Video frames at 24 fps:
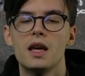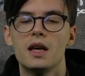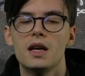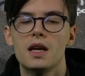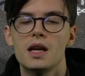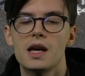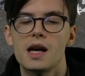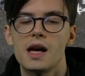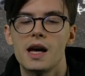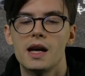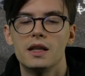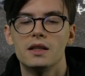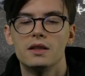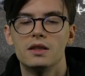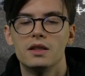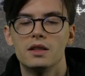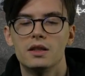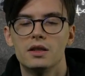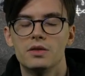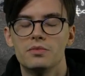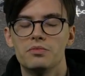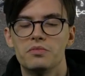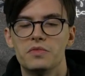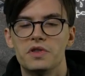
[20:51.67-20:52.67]
And the
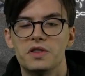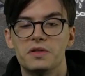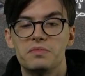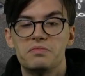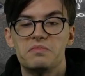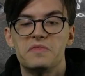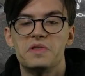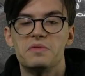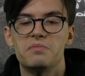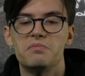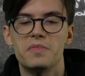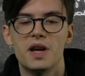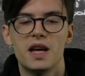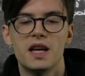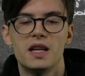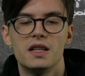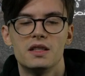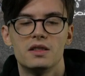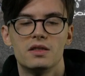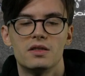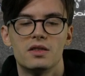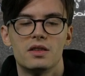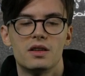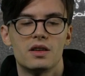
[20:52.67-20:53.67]

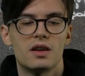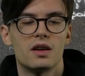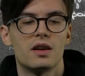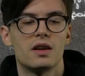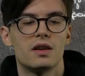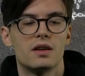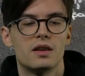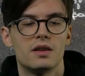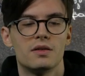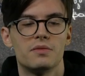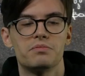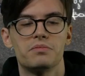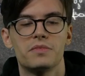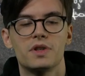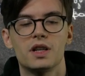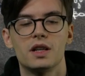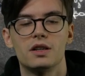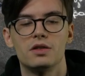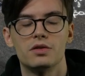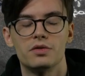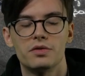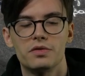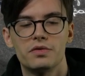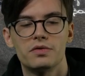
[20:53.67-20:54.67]
main kind
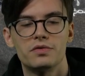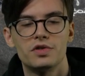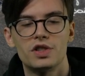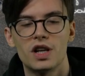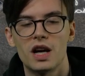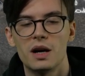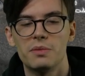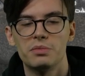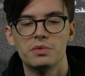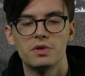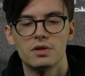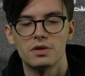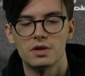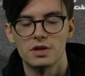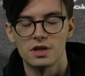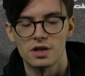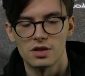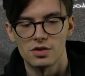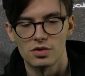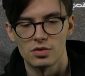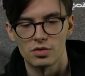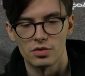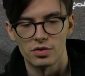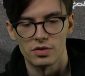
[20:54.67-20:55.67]
of chapter in the
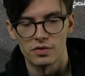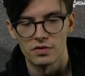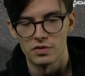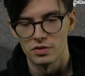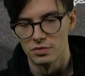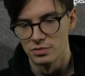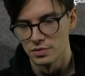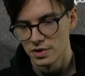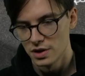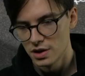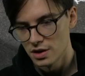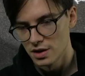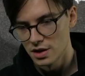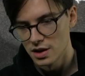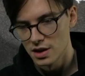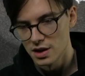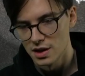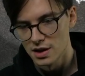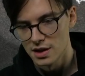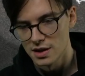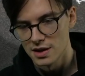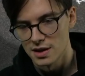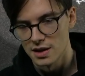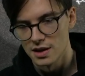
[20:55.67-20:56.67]
story for me
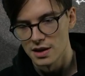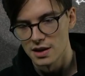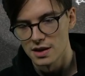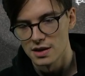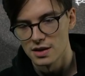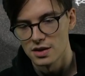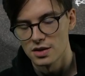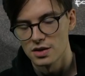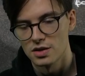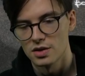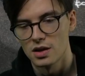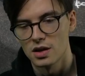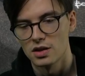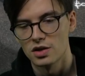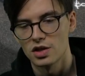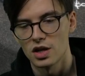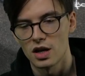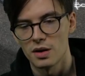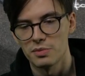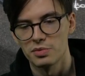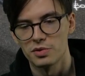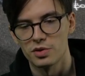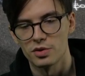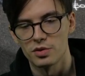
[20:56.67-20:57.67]
is this
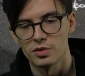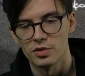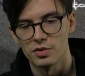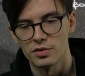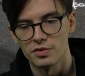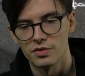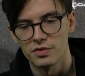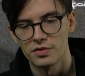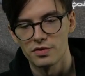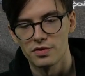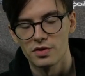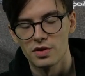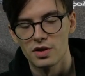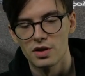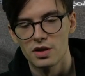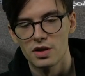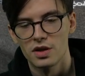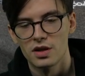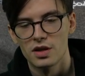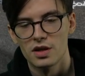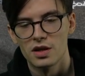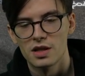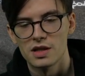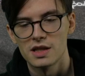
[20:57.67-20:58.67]
chapter of
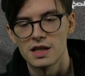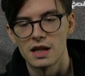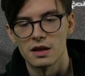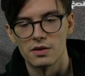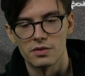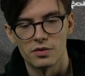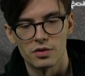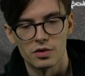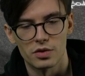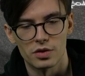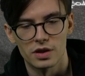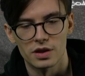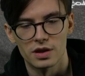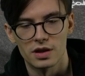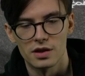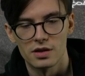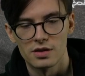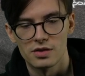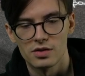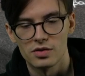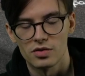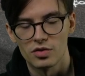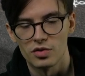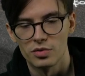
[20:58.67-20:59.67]

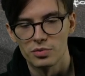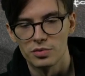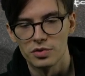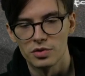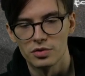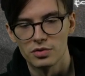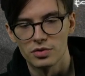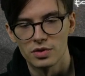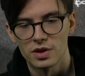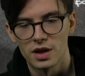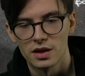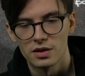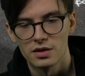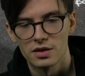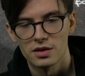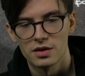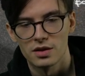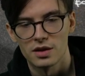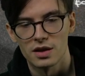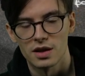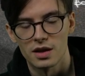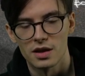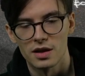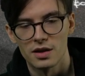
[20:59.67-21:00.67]
self-organized commune that
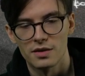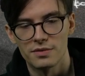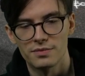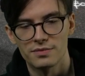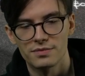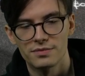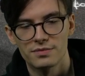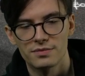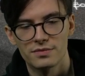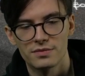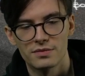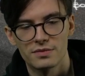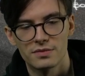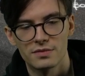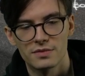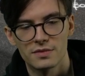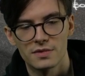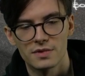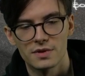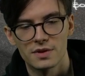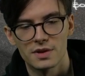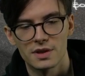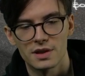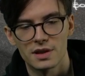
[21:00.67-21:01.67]

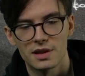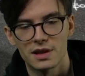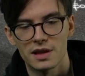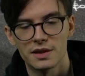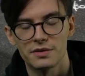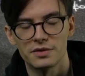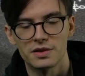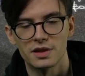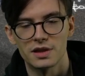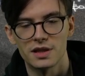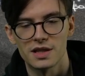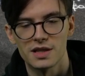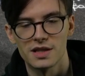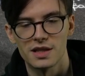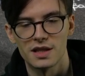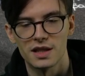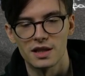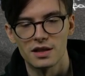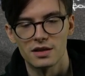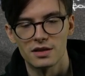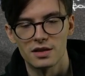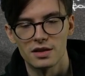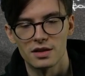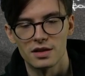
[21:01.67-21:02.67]
lived in this
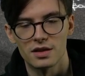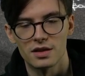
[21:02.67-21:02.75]
theater.